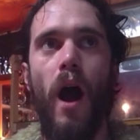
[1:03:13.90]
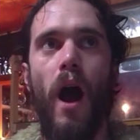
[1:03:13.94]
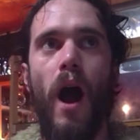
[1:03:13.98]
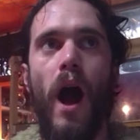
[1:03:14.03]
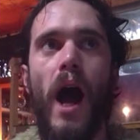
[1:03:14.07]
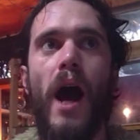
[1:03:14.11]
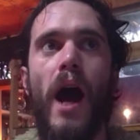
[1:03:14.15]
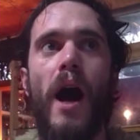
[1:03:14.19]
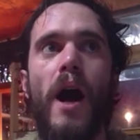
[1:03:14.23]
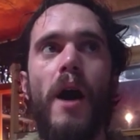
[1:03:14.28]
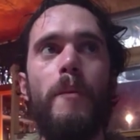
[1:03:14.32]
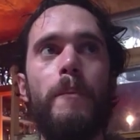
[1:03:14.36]

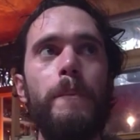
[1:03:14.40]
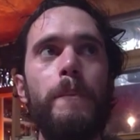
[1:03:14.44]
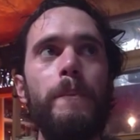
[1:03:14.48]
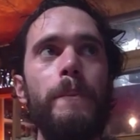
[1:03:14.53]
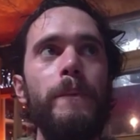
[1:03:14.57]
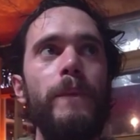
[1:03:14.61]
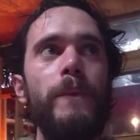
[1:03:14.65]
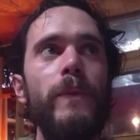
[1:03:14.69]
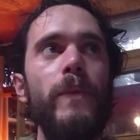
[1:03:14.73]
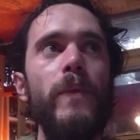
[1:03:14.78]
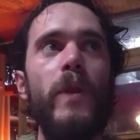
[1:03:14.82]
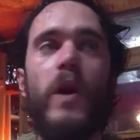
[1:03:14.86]

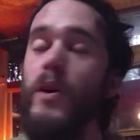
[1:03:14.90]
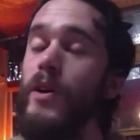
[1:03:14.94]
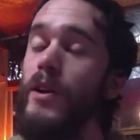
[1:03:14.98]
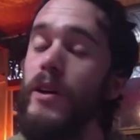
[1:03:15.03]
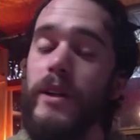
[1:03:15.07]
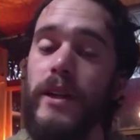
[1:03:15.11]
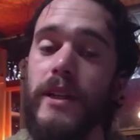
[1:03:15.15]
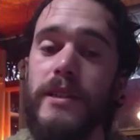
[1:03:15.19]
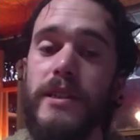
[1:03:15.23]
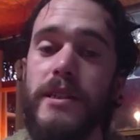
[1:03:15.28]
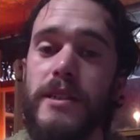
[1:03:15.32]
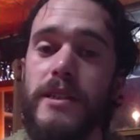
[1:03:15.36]
Um, no, not
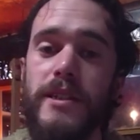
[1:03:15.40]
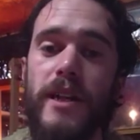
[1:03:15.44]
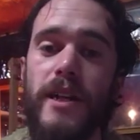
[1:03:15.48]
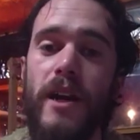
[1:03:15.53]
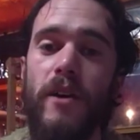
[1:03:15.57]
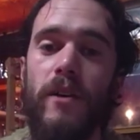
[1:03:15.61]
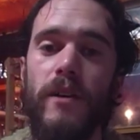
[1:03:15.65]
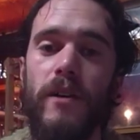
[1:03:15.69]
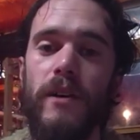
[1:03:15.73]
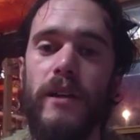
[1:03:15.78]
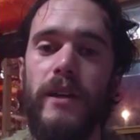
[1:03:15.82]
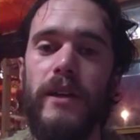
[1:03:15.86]

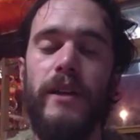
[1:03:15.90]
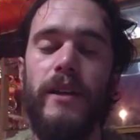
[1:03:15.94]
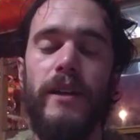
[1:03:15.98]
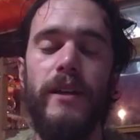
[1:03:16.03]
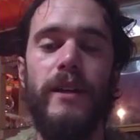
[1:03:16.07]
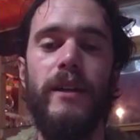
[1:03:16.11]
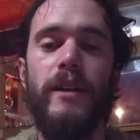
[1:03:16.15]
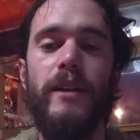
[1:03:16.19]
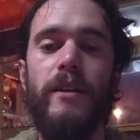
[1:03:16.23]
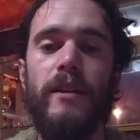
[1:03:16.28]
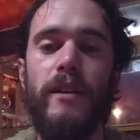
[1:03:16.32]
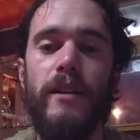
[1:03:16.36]
necessarily.
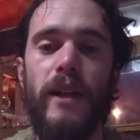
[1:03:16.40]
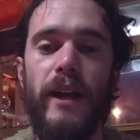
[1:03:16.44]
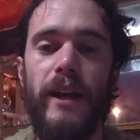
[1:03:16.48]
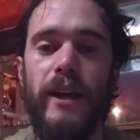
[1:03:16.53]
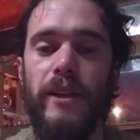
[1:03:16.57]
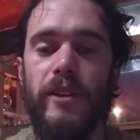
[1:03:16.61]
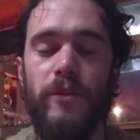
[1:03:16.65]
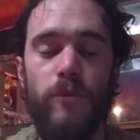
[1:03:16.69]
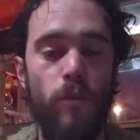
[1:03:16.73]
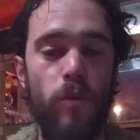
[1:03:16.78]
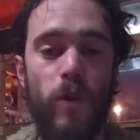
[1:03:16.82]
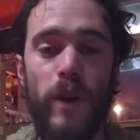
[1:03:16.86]

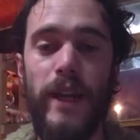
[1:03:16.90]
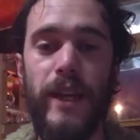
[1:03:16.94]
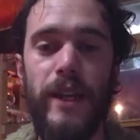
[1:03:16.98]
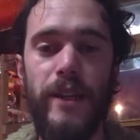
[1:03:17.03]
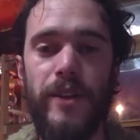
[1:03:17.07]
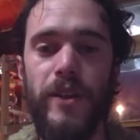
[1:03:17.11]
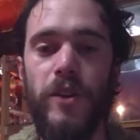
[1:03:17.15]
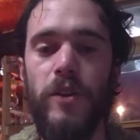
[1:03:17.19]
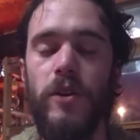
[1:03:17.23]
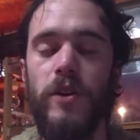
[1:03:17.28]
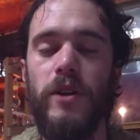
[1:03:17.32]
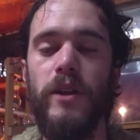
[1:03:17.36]
Like read
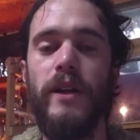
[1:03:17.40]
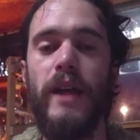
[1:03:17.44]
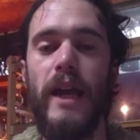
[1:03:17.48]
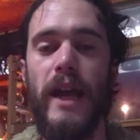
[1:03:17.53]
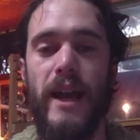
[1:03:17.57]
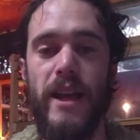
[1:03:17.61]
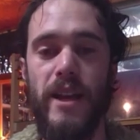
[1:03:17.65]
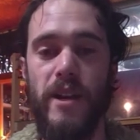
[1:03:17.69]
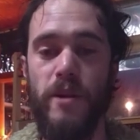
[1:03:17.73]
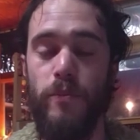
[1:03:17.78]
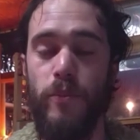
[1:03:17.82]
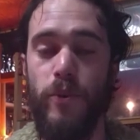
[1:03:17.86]
Jung
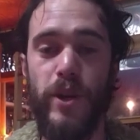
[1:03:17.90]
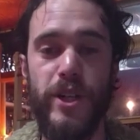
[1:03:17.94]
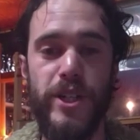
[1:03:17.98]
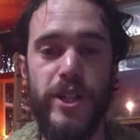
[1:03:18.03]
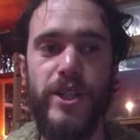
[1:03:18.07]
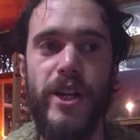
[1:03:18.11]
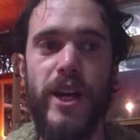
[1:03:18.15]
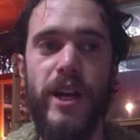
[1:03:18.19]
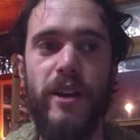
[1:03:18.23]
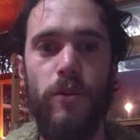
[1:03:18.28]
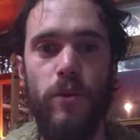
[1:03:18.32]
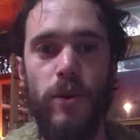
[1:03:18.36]
and
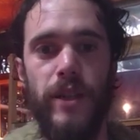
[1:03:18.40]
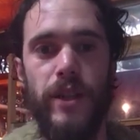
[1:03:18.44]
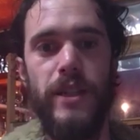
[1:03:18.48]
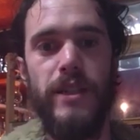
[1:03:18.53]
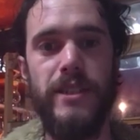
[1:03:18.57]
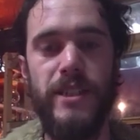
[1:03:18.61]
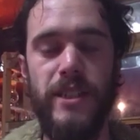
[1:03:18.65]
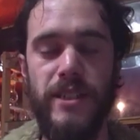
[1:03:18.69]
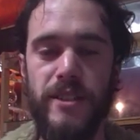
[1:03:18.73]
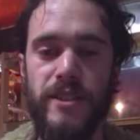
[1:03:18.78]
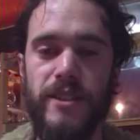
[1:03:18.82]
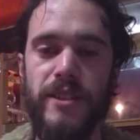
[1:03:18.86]
appreciate what
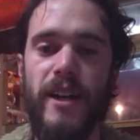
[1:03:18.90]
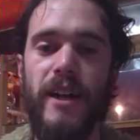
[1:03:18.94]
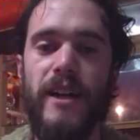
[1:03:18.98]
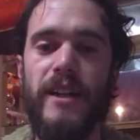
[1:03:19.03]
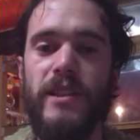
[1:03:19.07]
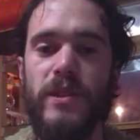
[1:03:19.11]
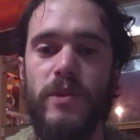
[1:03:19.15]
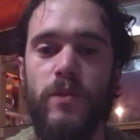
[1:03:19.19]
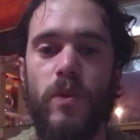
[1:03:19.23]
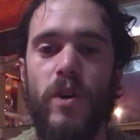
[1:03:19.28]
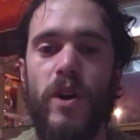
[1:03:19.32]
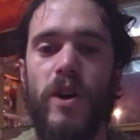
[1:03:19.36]
his
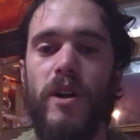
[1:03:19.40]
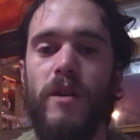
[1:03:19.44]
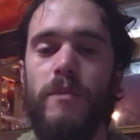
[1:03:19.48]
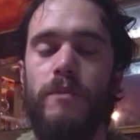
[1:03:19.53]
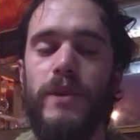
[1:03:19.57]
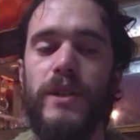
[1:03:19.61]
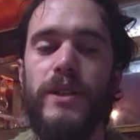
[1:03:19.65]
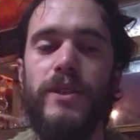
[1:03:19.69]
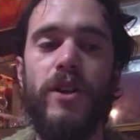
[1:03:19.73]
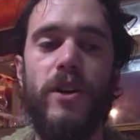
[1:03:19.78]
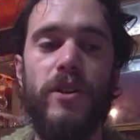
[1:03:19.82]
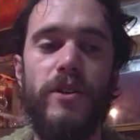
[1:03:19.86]
insights were,
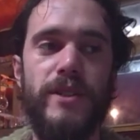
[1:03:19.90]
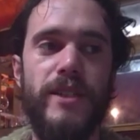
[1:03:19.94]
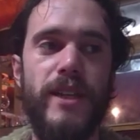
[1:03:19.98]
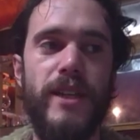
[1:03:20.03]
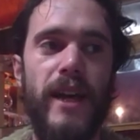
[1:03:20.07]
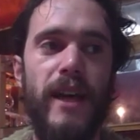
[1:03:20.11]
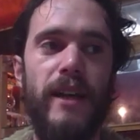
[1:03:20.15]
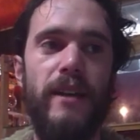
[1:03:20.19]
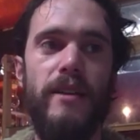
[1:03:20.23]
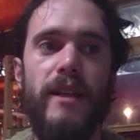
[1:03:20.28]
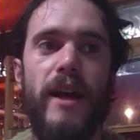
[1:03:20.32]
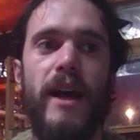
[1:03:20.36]
but don't
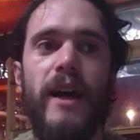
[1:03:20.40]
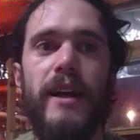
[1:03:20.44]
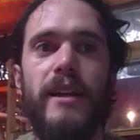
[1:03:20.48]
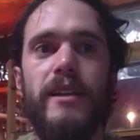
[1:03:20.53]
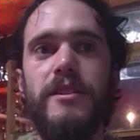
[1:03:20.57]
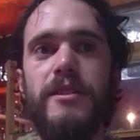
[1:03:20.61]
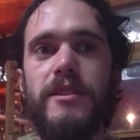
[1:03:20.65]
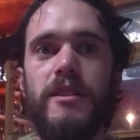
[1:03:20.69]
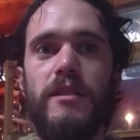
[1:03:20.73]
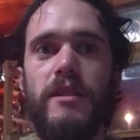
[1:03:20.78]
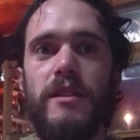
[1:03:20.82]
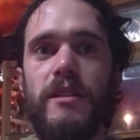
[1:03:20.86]
take that
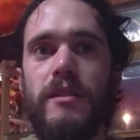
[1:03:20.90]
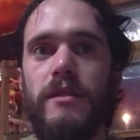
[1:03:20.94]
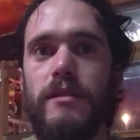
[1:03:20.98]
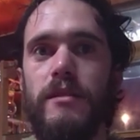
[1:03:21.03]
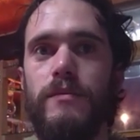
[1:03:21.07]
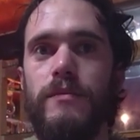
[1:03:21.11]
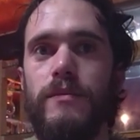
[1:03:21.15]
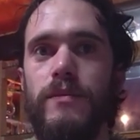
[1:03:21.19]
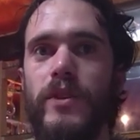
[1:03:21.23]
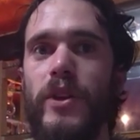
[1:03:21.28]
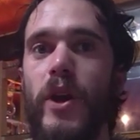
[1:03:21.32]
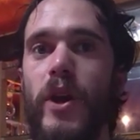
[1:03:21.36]
as the
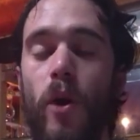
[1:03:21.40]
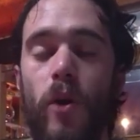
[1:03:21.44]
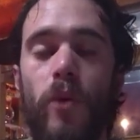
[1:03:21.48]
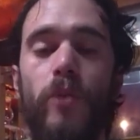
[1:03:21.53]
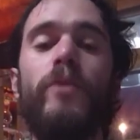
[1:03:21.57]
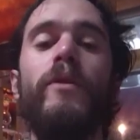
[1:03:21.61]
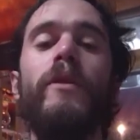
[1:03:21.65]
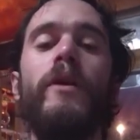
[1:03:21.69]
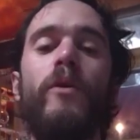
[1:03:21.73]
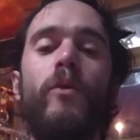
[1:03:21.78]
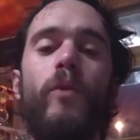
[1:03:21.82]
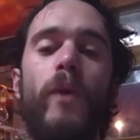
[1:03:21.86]
the
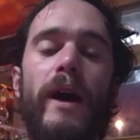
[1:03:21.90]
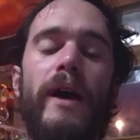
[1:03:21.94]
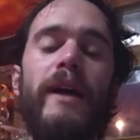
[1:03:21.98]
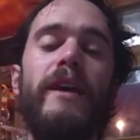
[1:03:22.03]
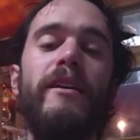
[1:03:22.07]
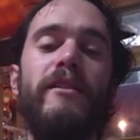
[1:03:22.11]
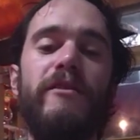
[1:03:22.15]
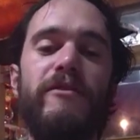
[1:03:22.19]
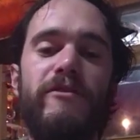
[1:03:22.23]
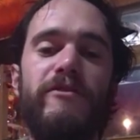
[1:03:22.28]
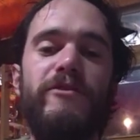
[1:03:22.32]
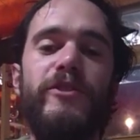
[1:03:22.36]
only way
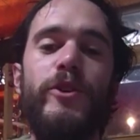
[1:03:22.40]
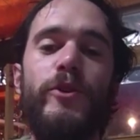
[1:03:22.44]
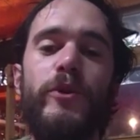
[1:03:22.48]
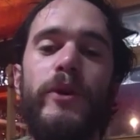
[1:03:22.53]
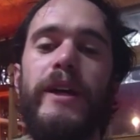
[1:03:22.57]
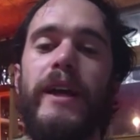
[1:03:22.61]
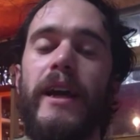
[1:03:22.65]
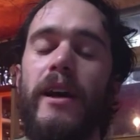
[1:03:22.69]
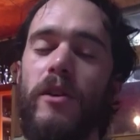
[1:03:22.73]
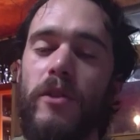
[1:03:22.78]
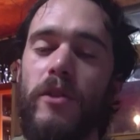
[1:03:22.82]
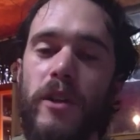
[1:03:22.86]
of
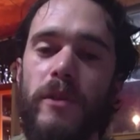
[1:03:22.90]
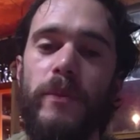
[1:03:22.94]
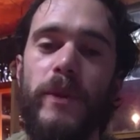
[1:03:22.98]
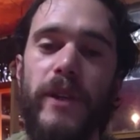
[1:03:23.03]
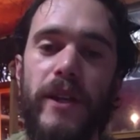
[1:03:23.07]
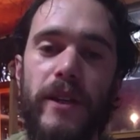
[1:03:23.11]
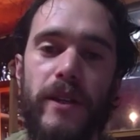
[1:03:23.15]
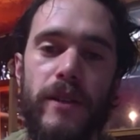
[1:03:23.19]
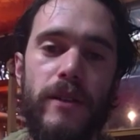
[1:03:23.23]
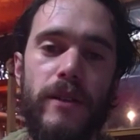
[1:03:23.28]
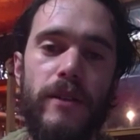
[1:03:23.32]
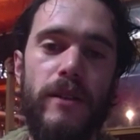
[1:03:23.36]
viewing
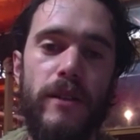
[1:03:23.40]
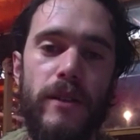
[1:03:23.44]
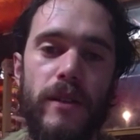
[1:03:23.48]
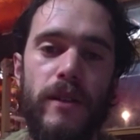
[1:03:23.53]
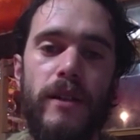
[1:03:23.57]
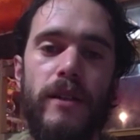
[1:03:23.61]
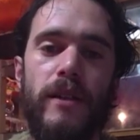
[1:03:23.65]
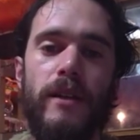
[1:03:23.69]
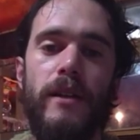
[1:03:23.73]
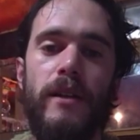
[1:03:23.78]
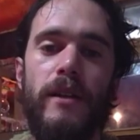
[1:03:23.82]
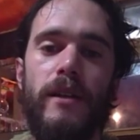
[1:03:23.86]
alchemy.
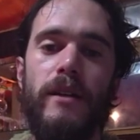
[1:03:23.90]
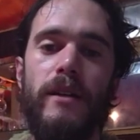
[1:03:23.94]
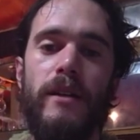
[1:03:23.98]
Right.